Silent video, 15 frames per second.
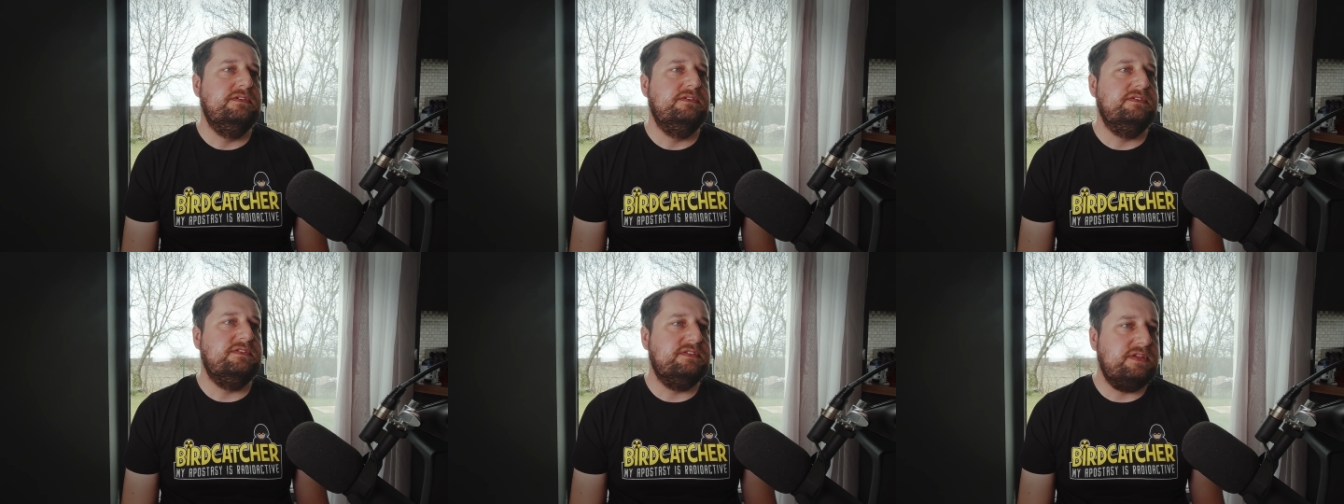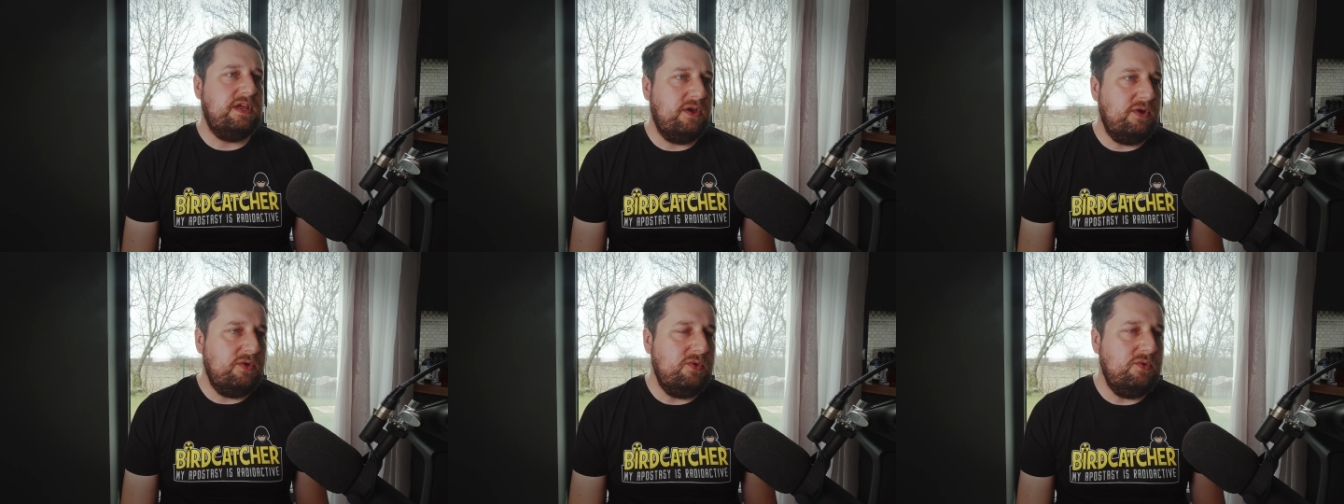
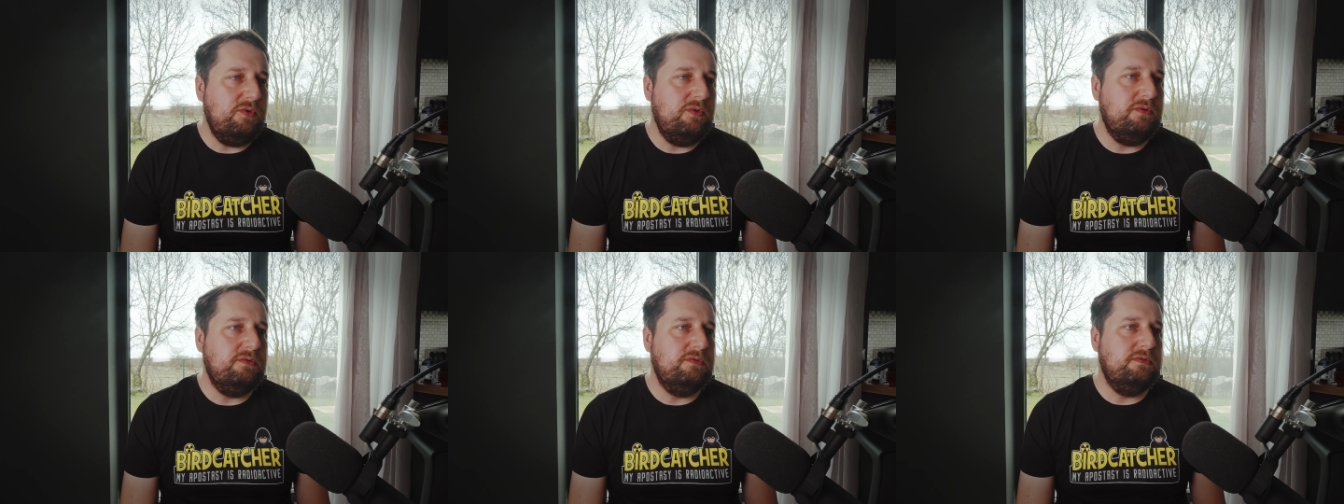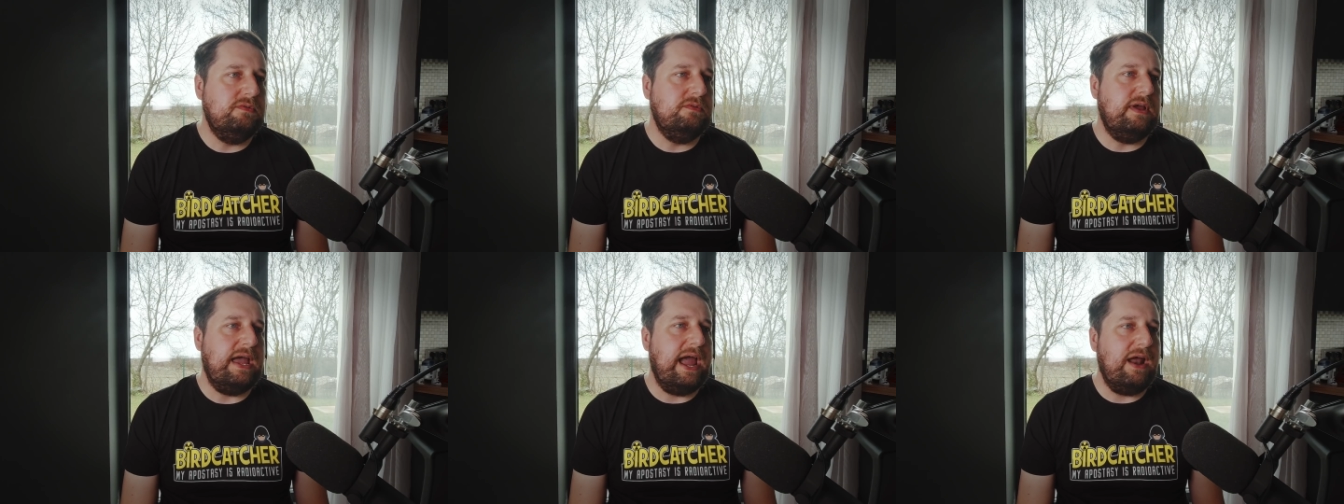so
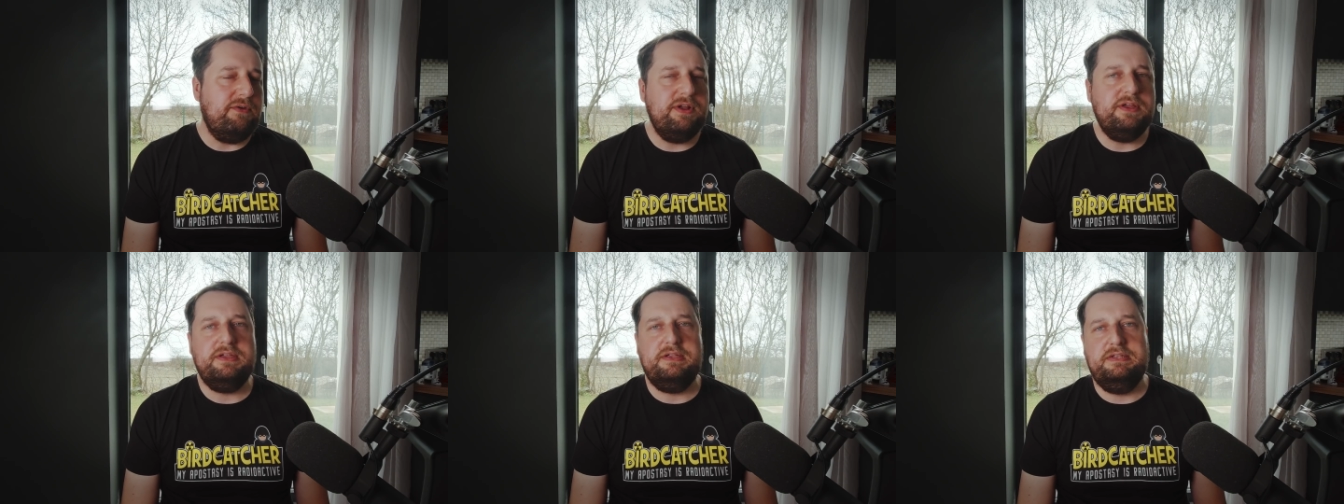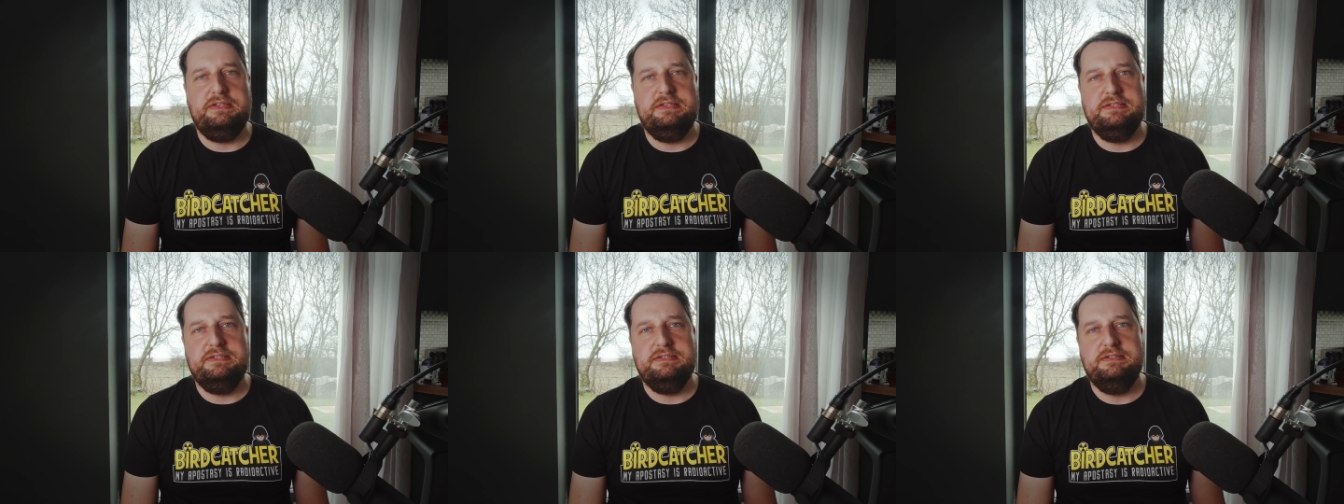
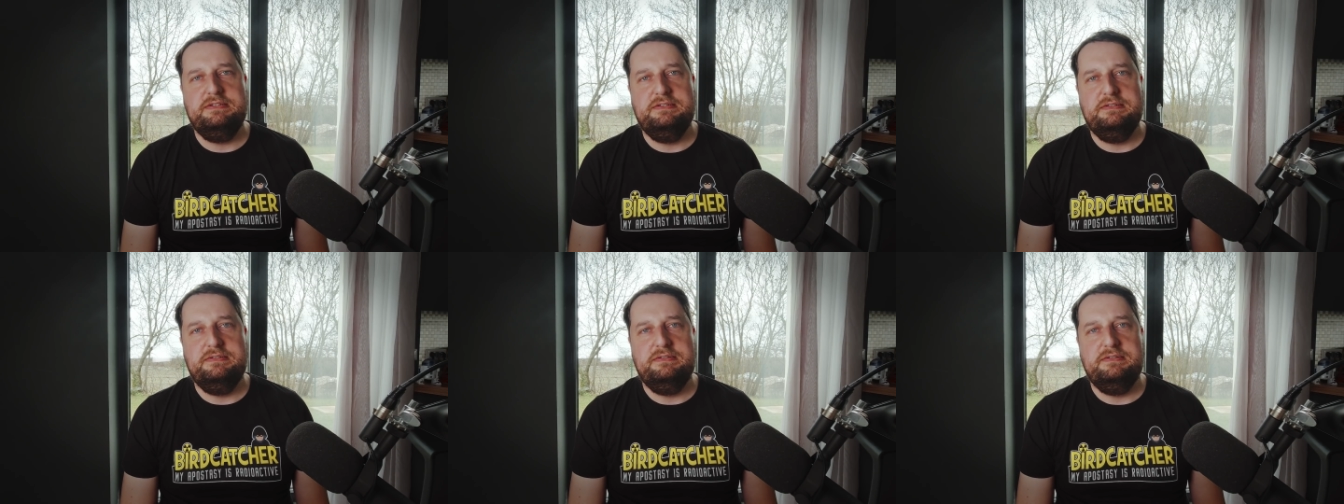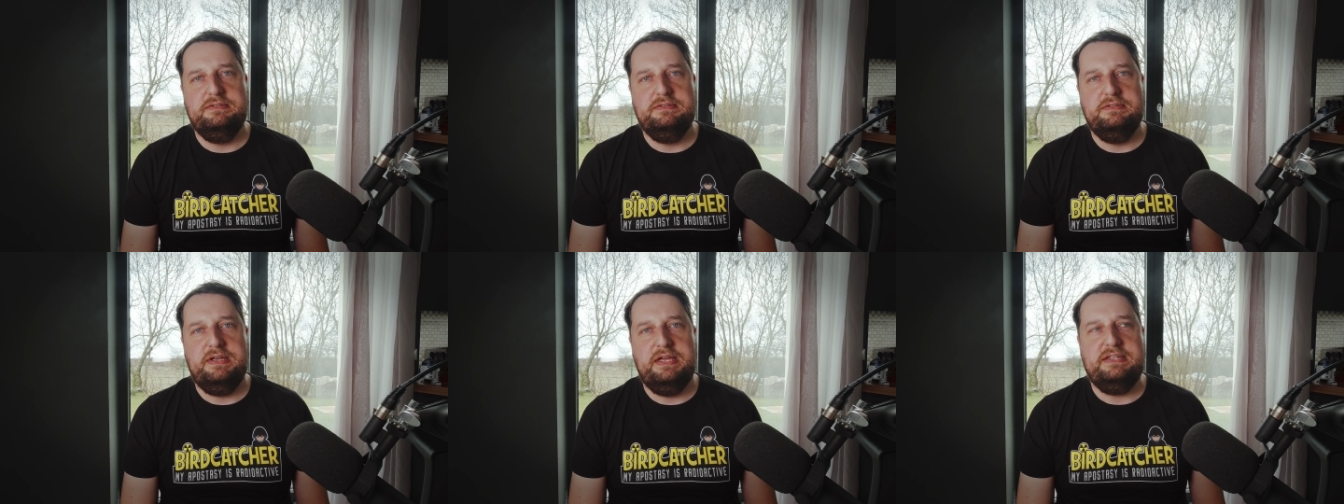arrogant
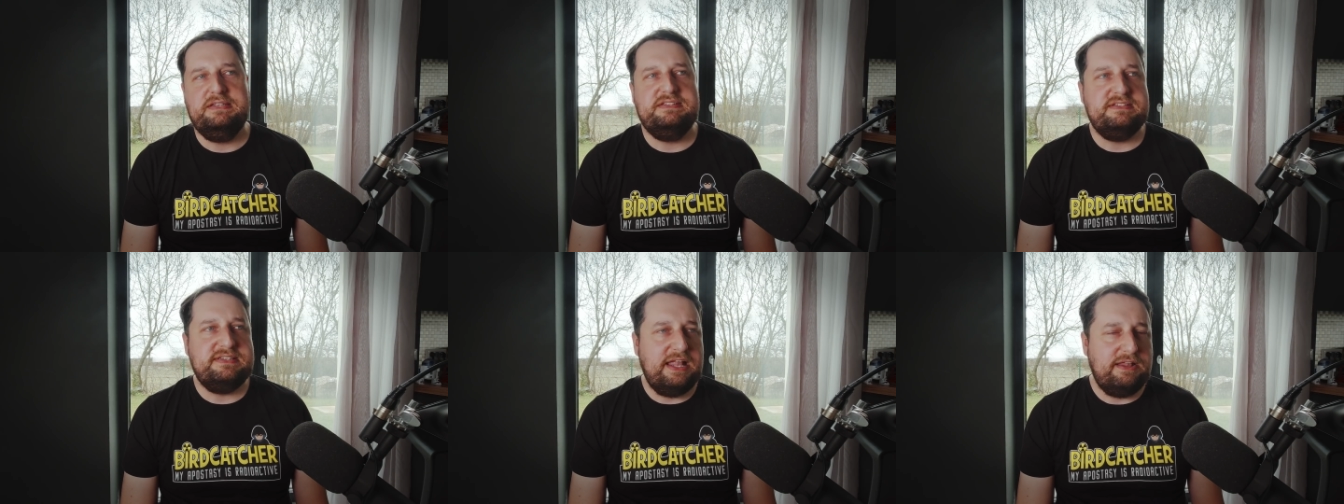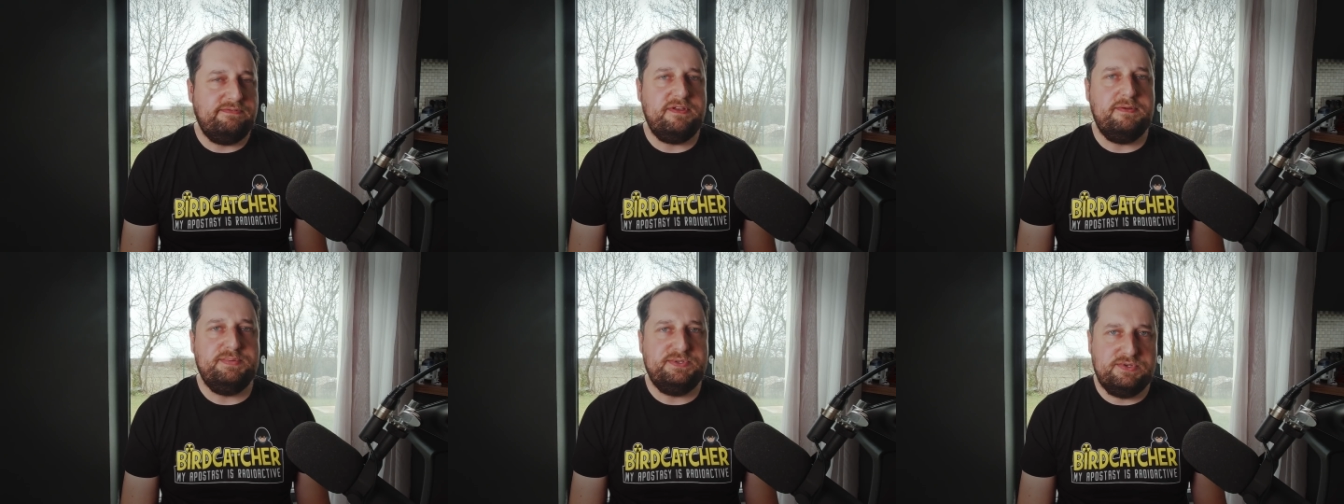and
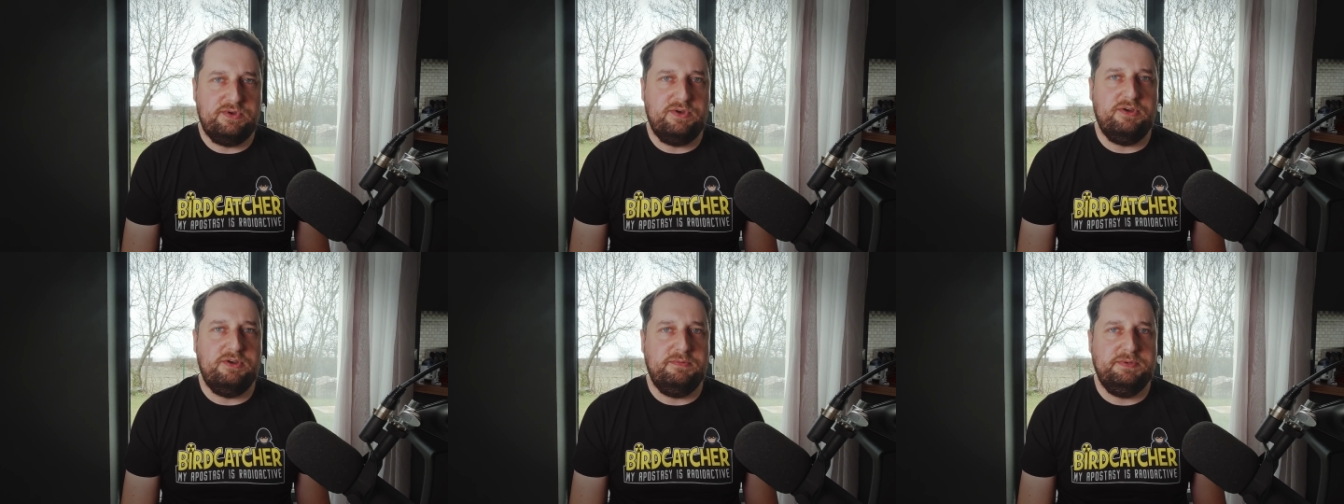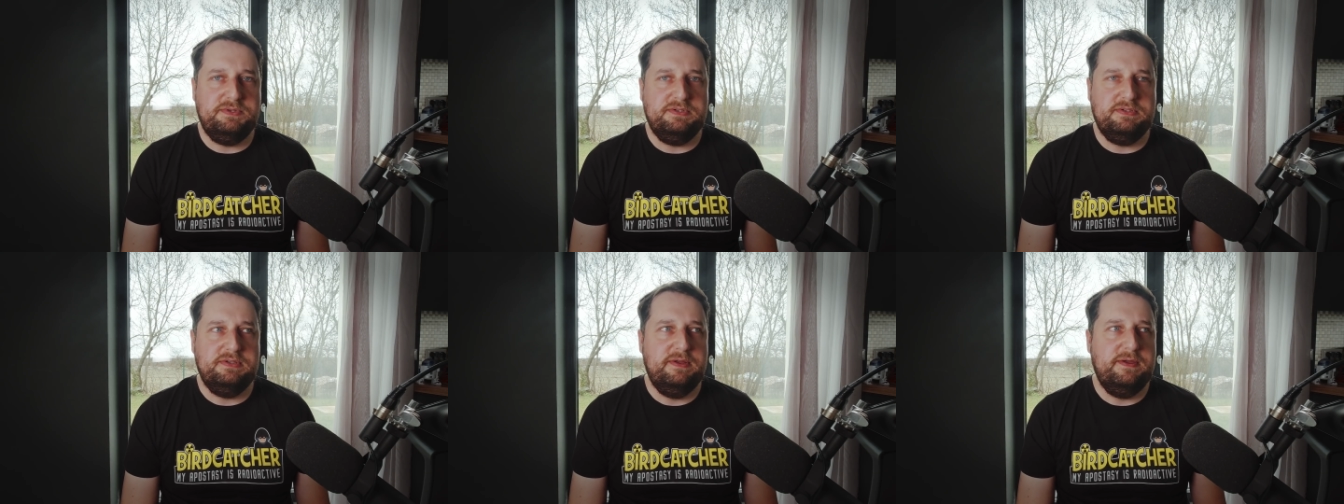
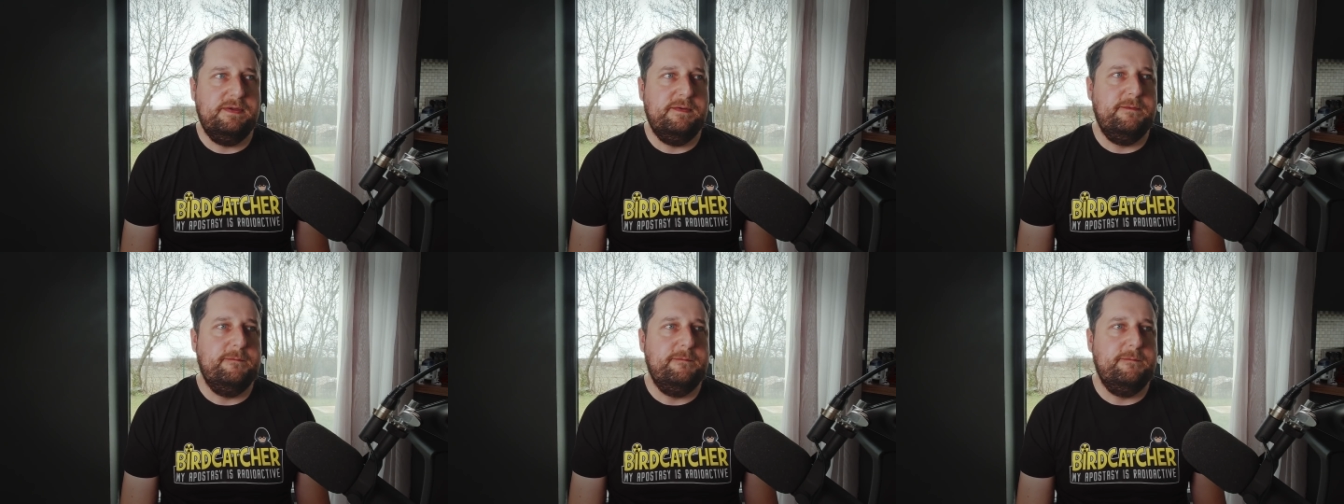self-absorbed